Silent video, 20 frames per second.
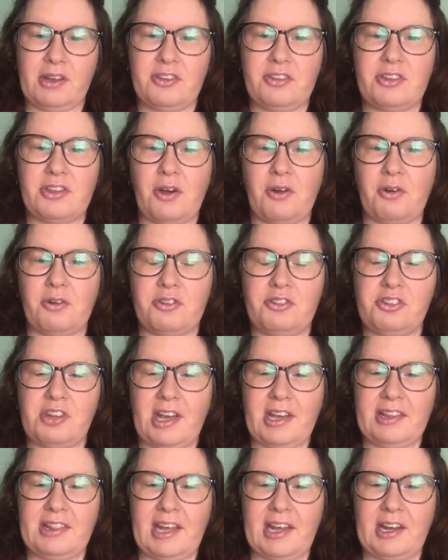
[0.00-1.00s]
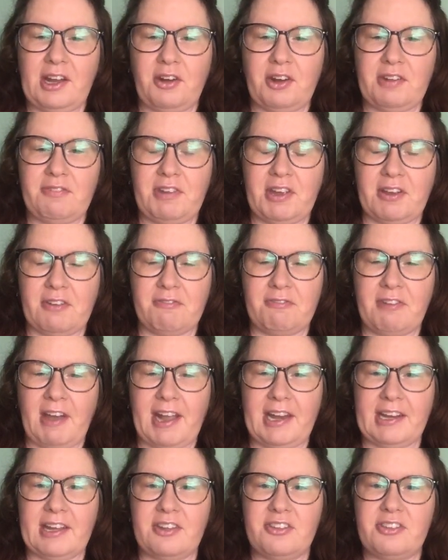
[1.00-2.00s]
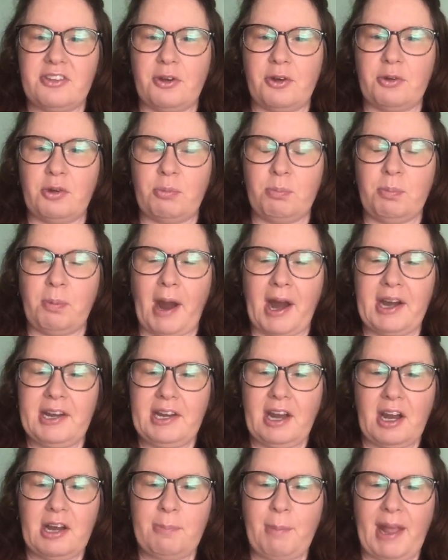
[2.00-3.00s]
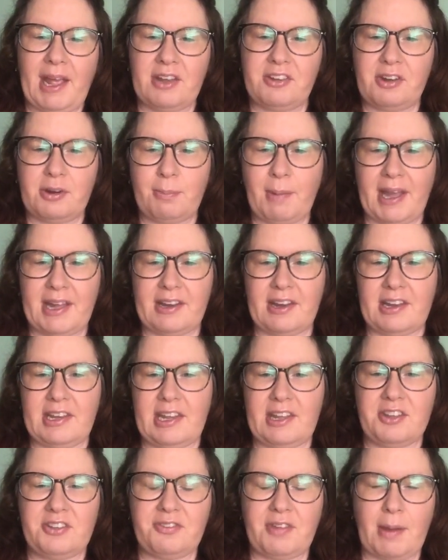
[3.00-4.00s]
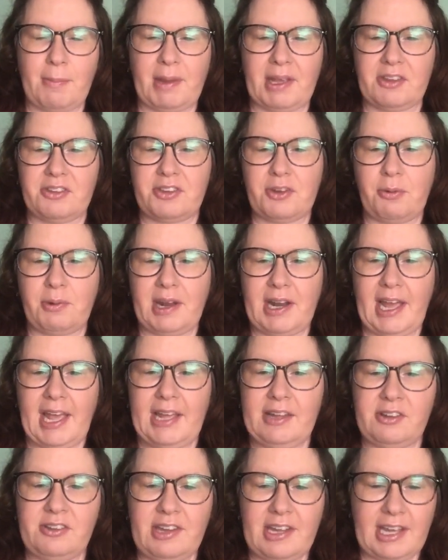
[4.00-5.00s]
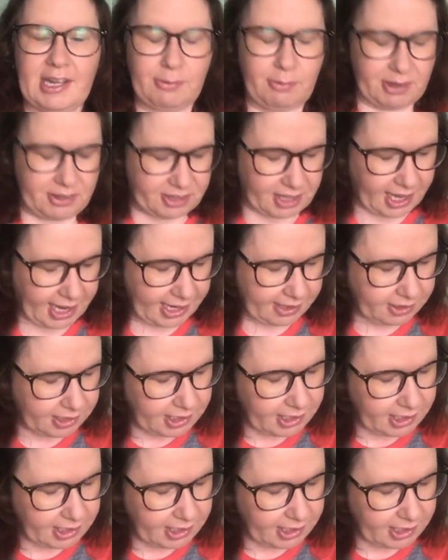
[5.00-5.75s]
So check that out if you can find it. So Barnyard Banter by Denise Fleming. So what I did was I